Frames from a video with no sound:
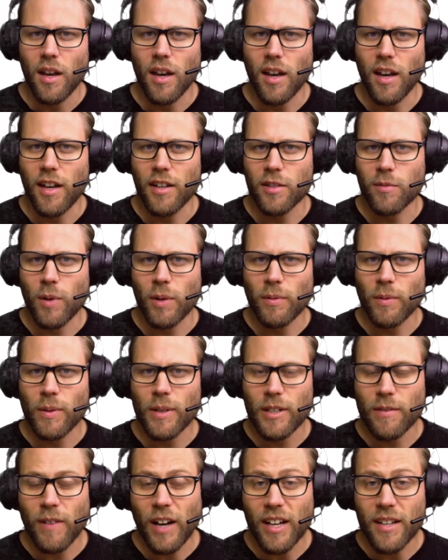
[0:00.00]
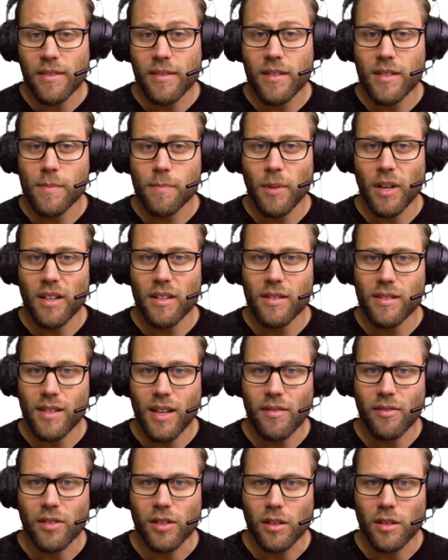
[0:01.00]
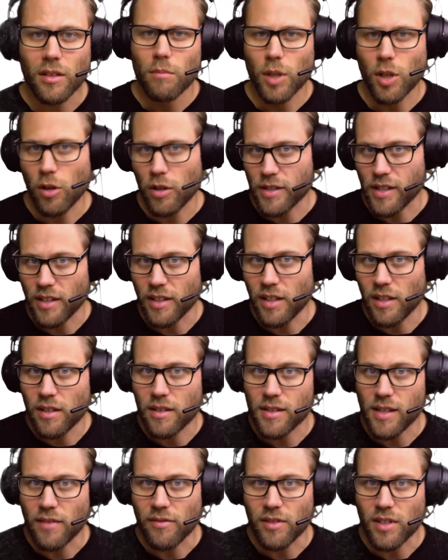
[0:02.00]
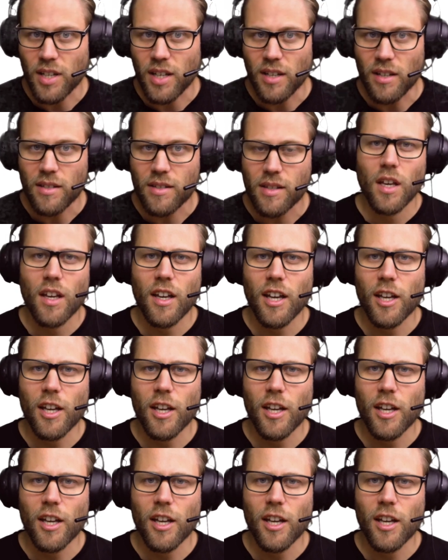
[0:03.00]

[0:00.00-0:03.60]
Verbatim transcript: And when we divide this by 7, because I needed 7 days,